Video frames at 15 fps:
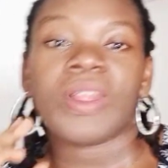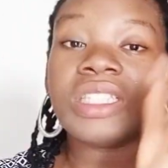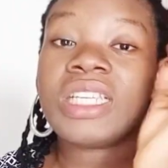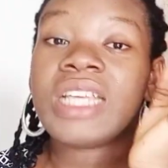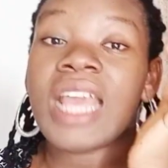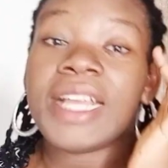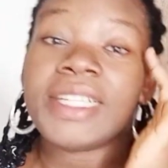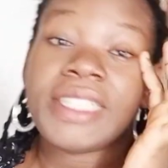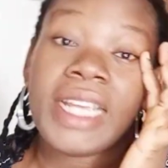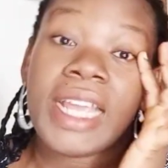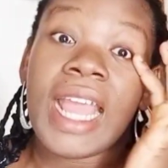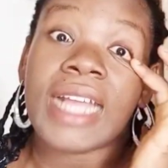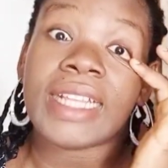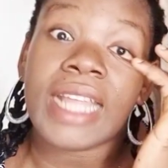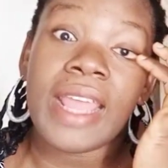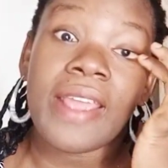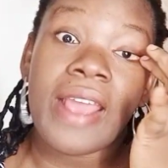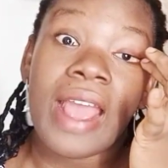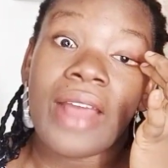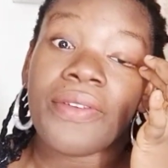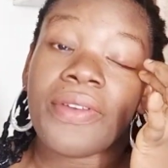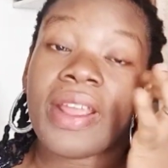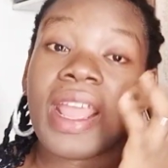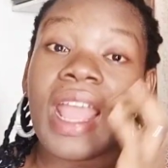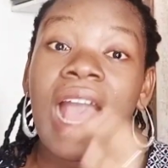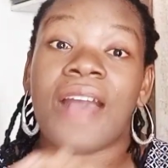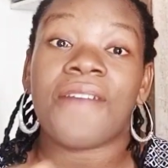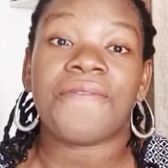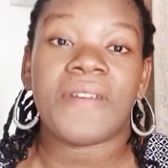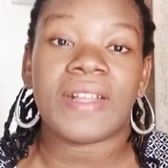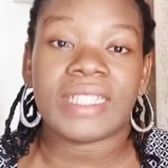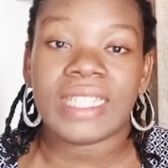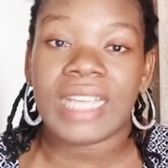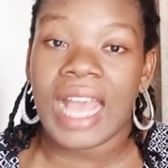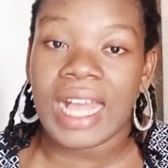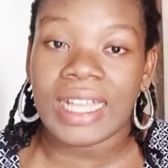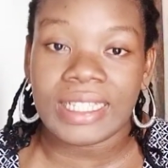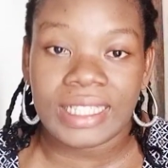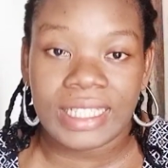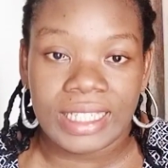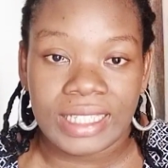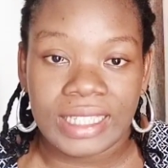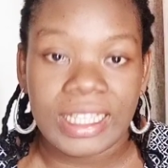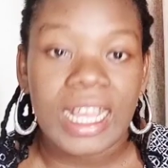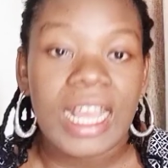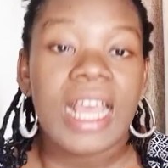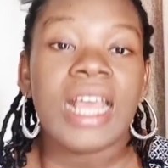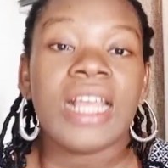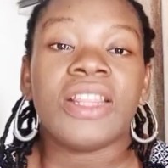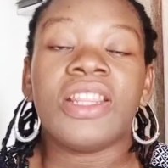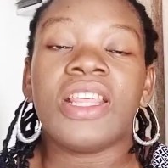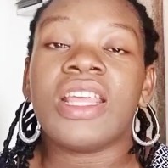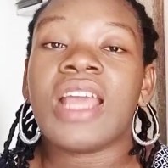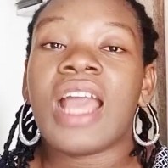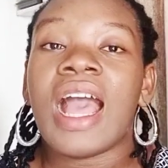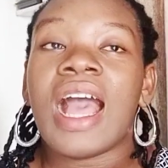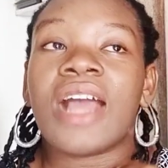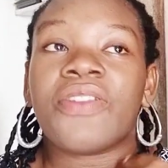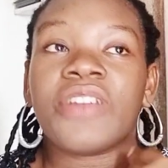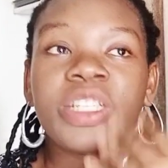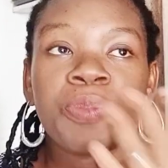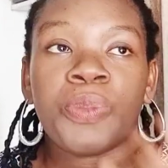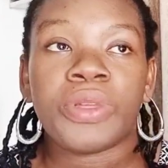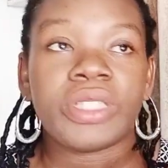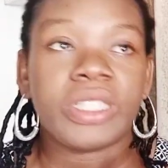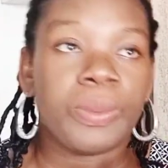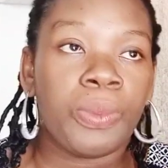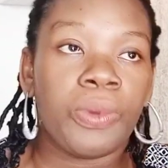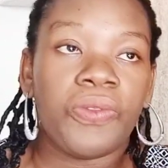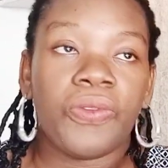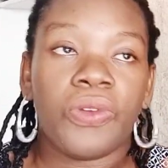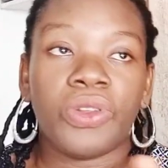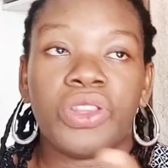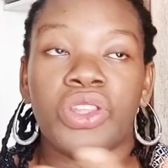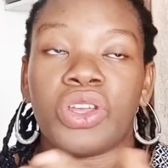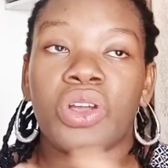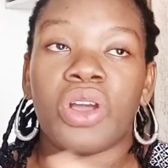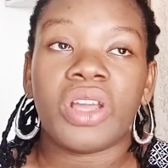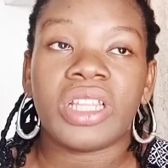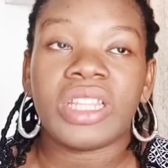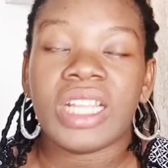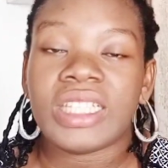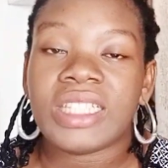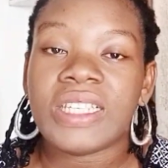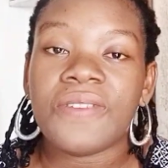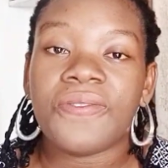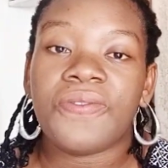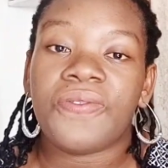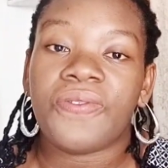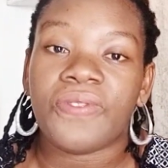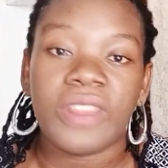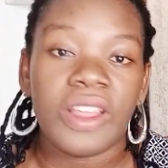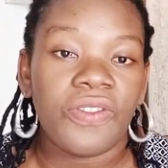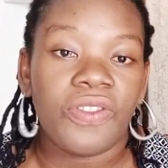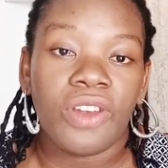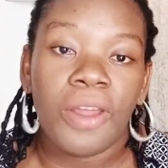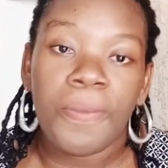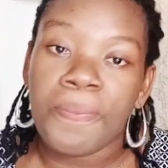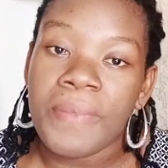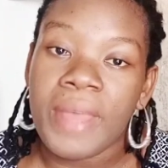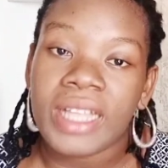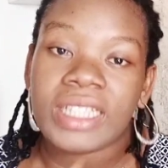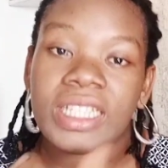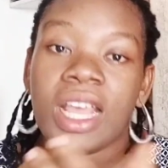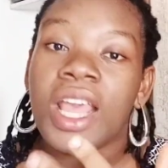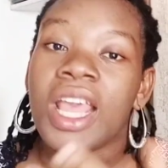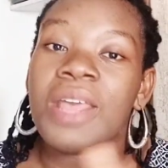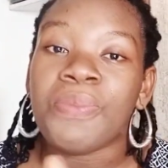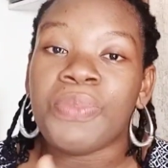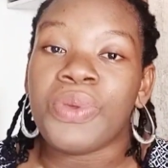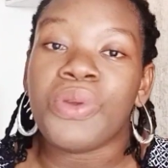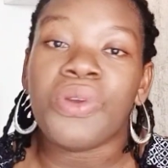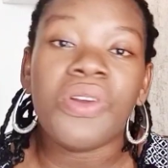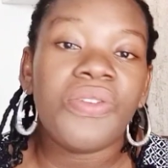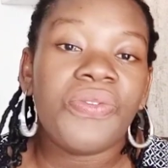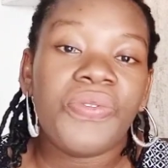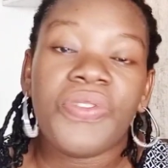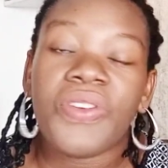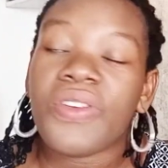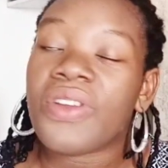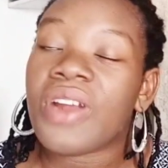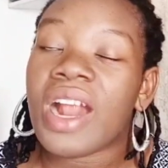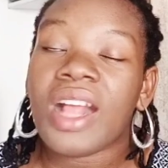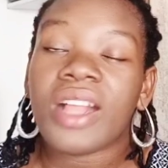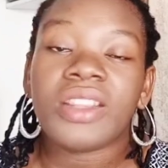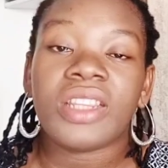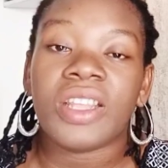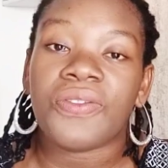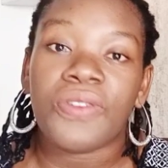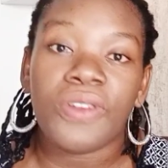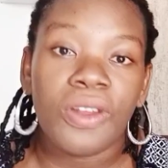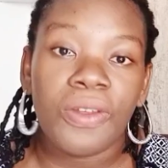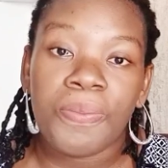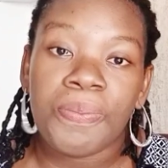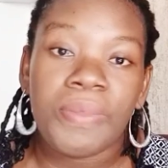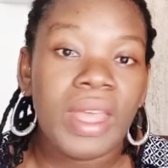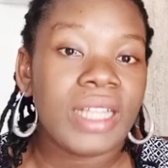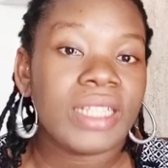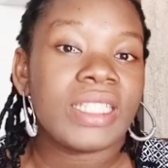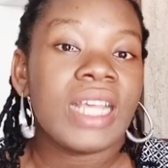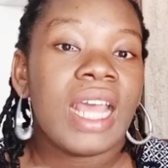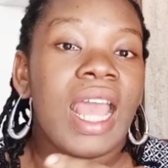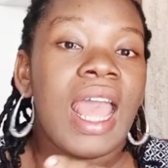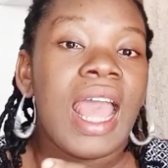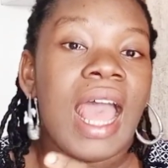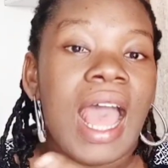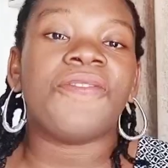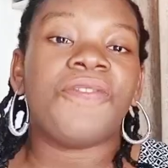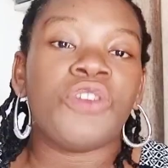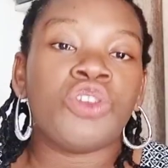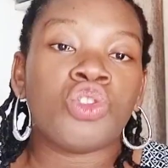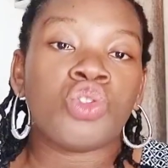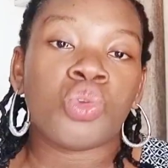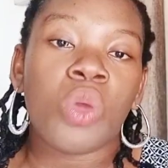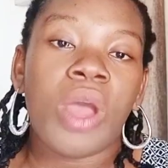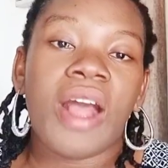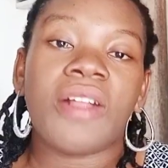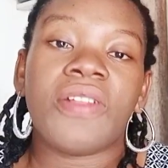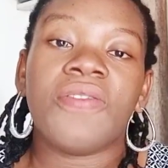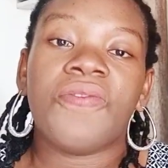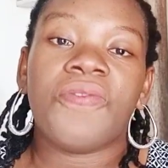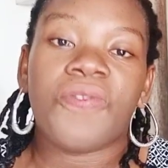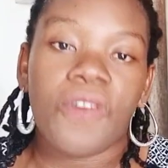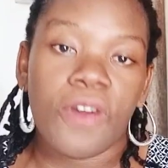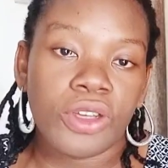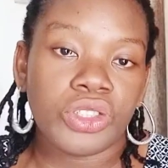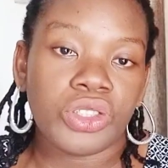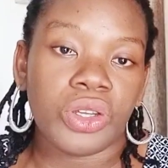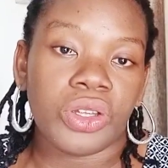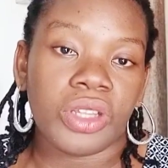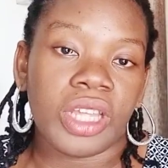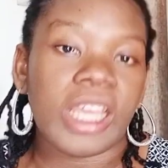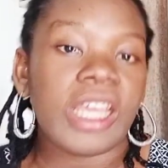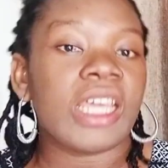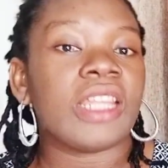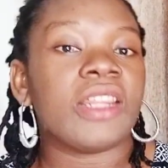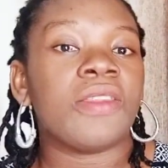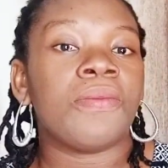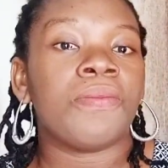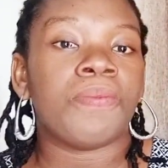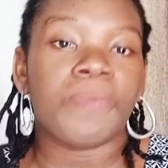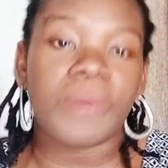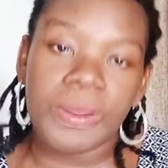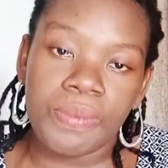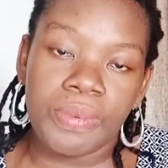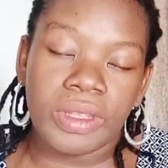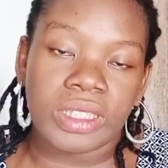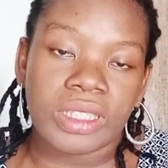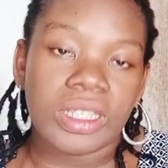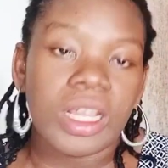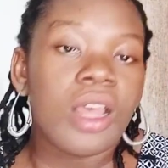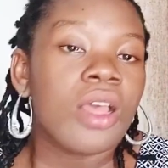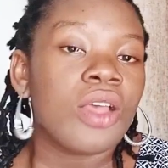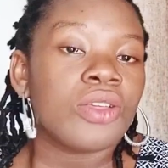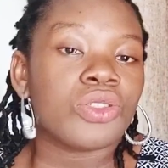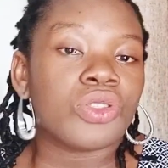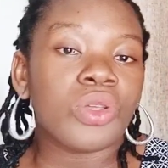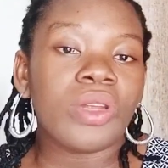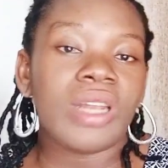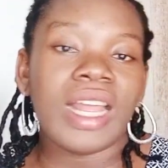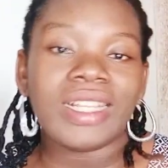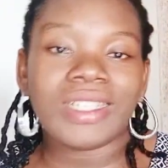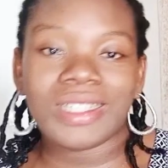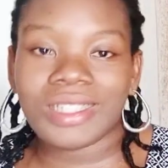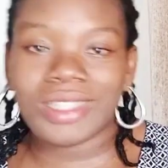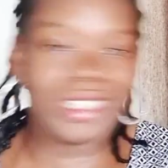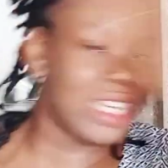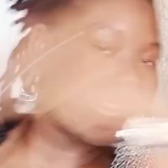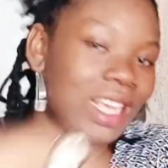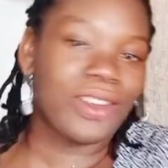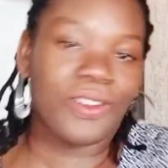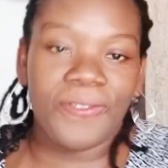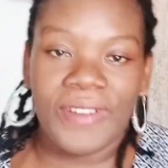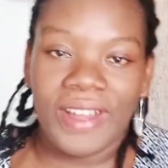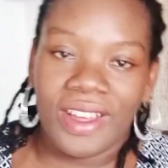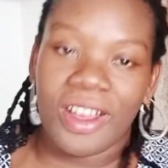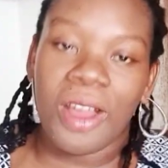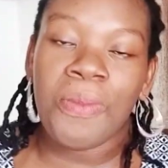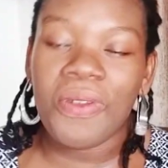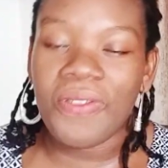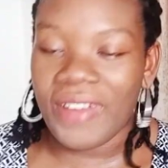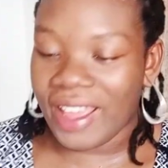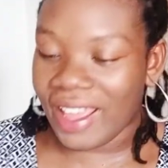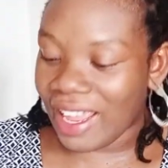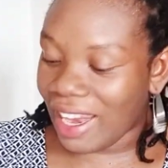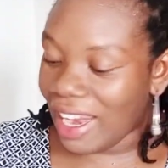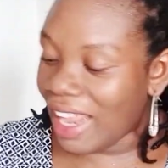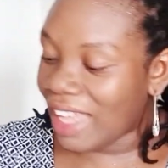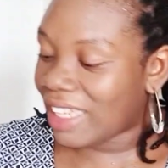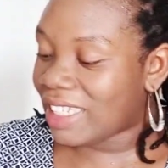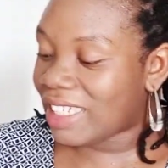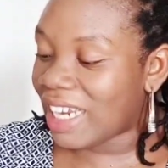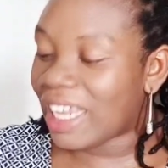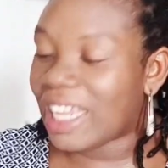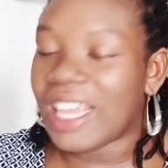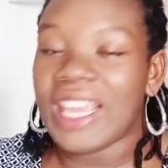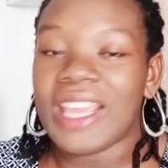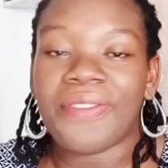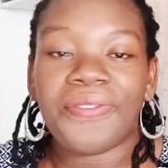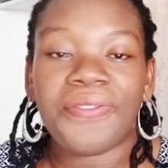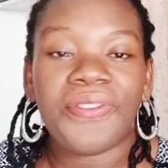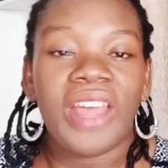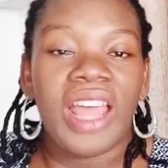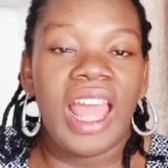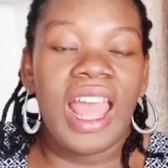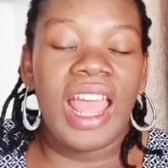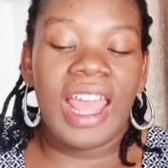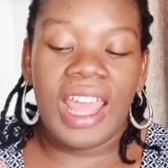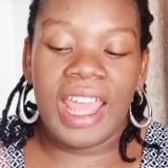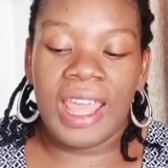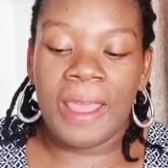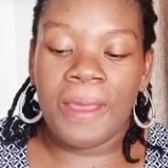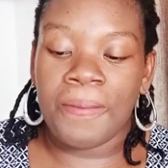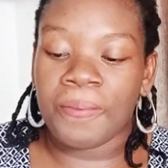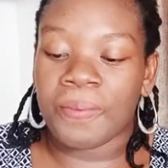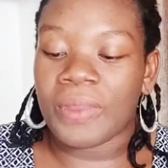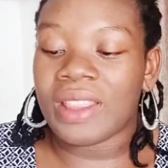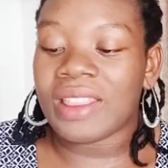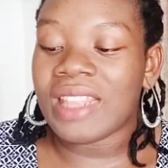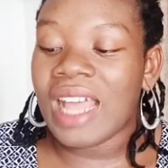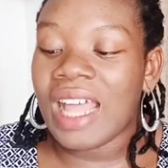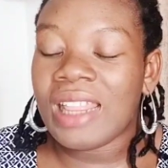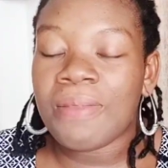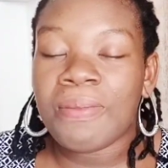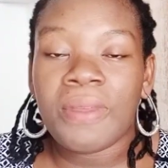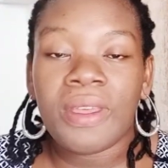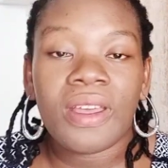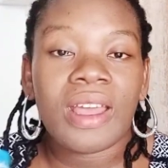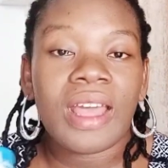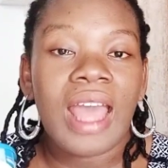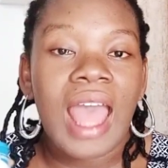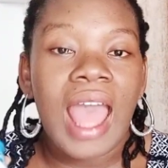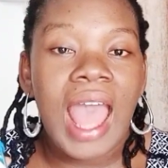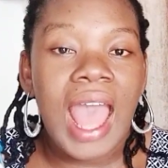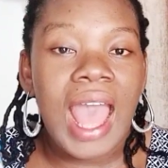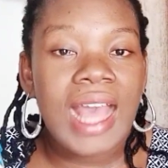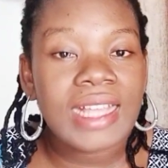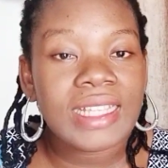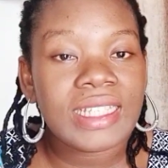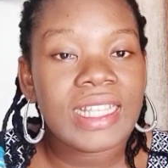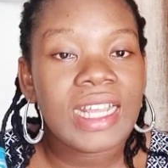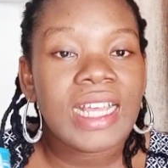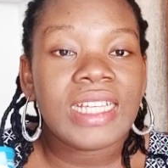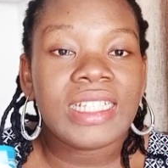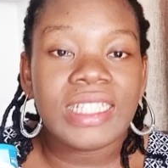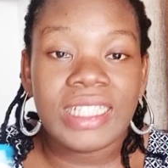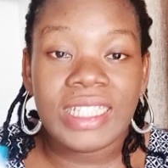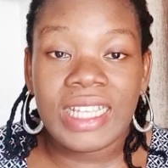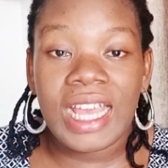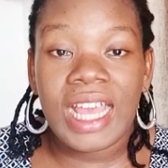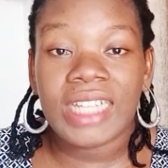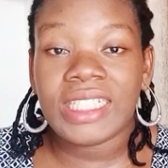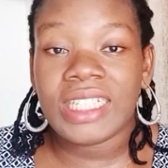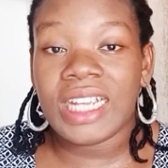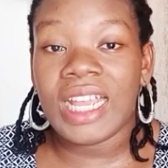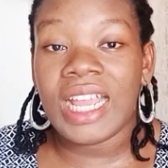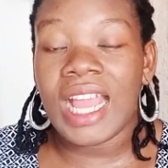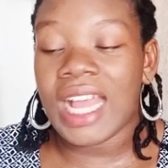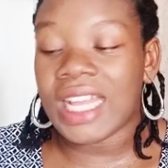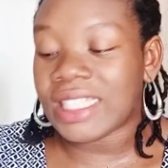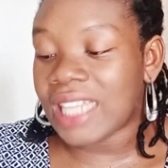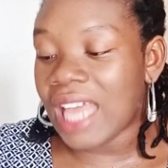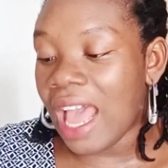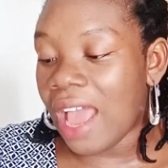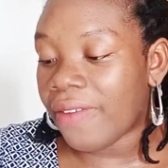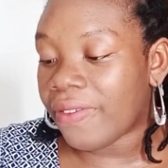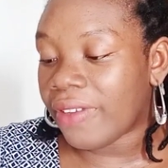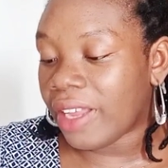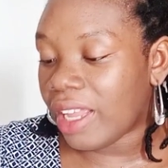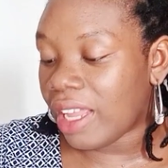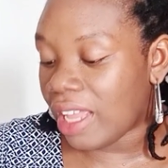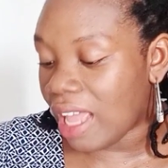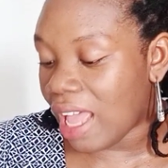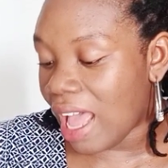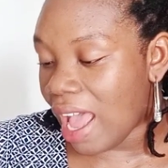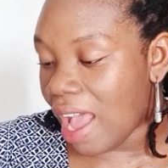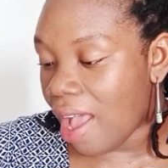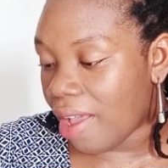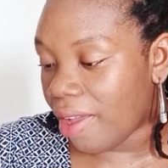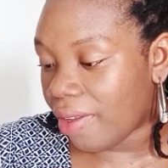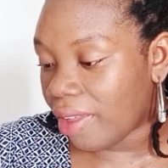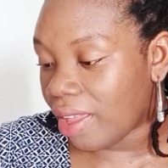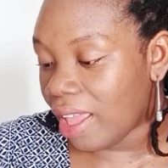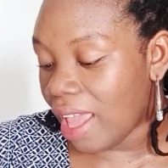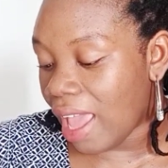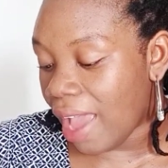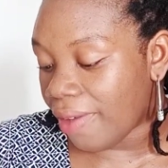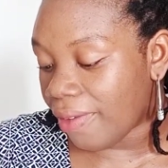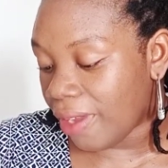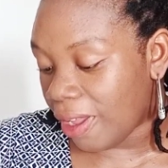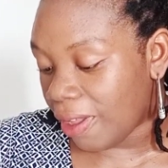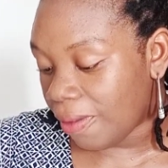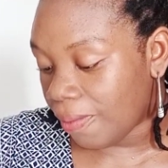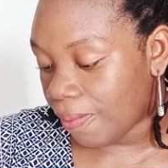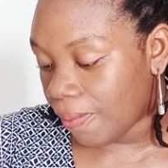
DHA and ARA are fatty acids. They are responsible for the cognitive development, behavioral development, and visual function in babies. So let's check over, come over here, let's check if nan milk has DHA and ARA.